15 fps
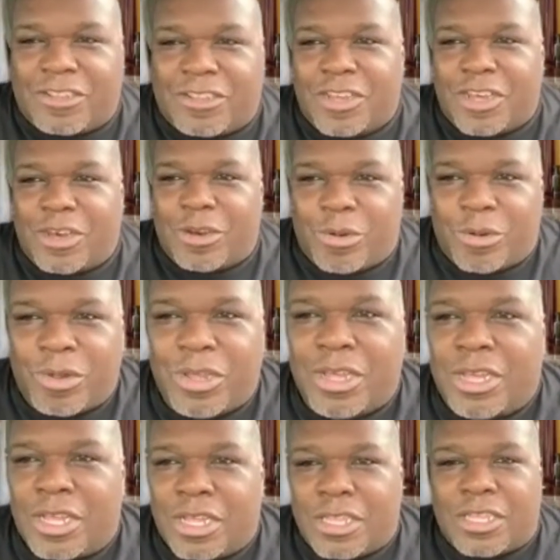So,
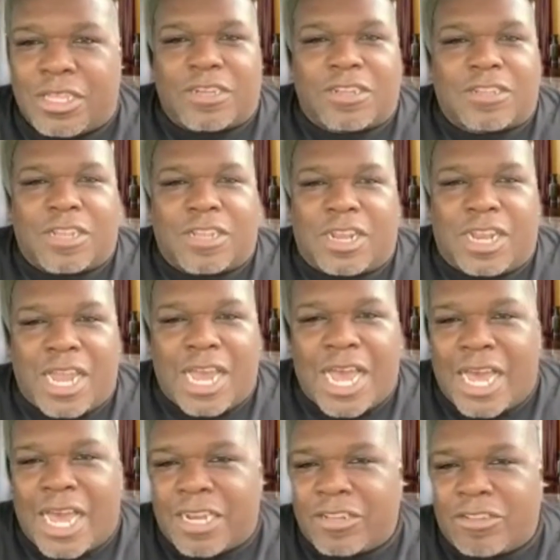there's a
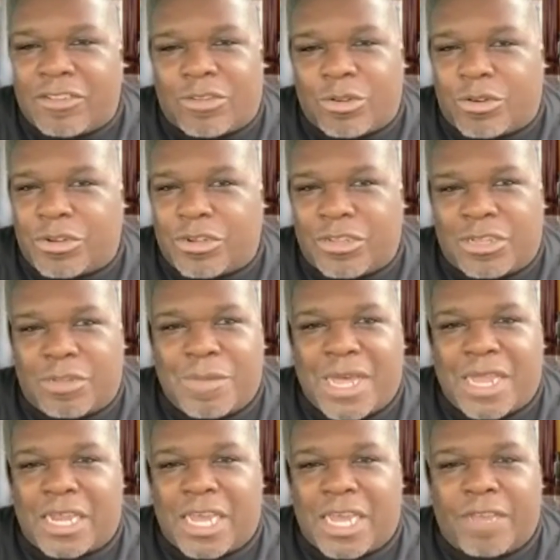lot of stories in
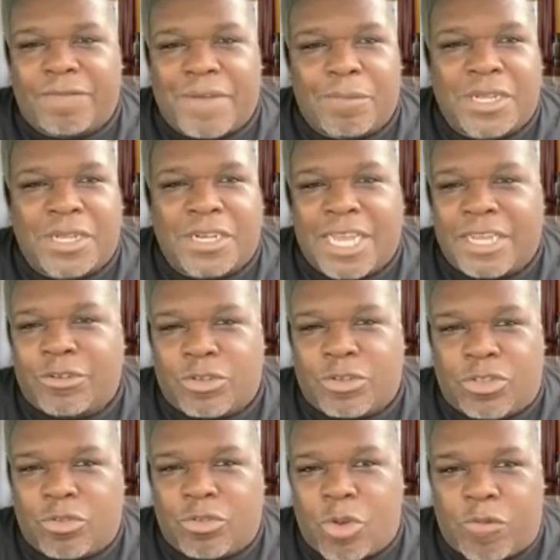my life. I'm a day or
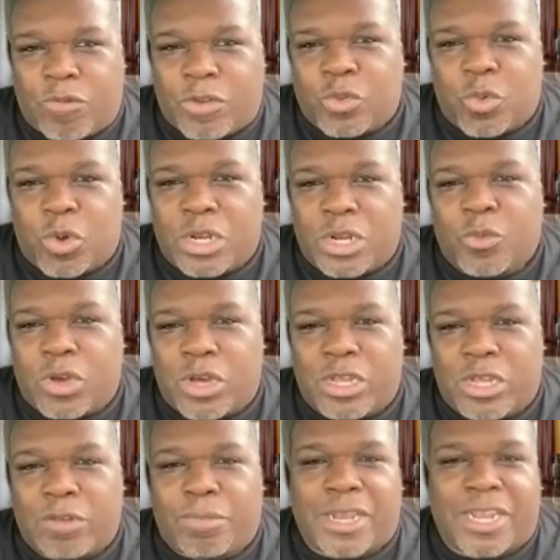two over
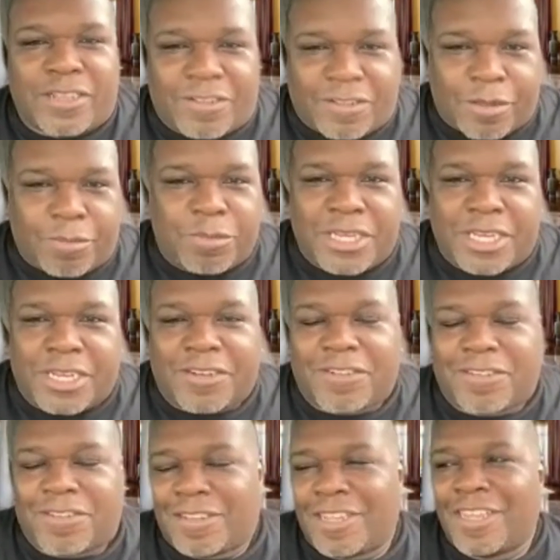21 plus some
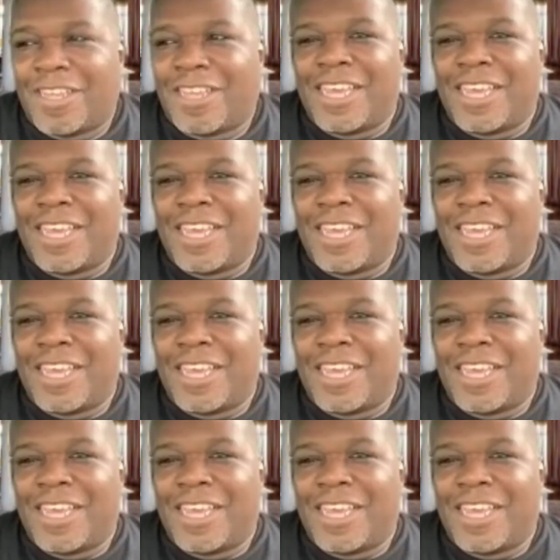years.